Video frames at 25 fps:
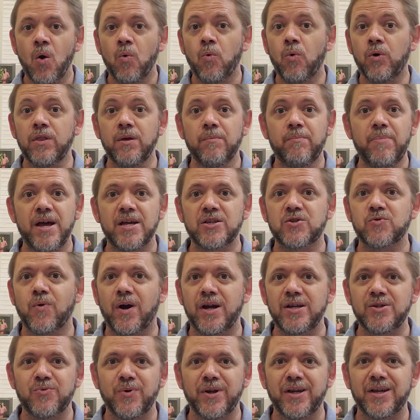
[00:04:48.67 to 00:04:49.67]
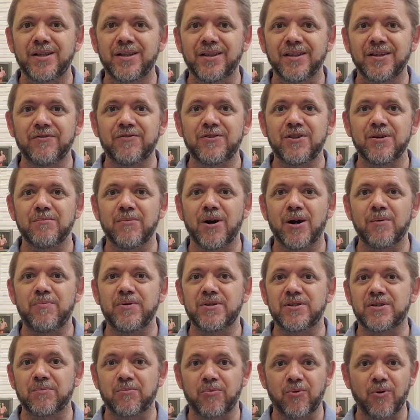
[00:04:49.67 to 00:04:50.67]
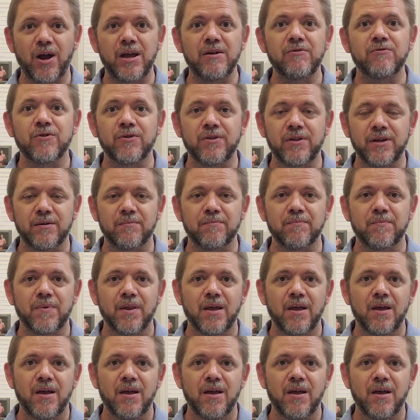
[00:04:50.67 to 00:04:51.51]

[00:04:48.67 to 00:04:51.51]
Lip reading: One of the best ways we can lift them up is to pray for them.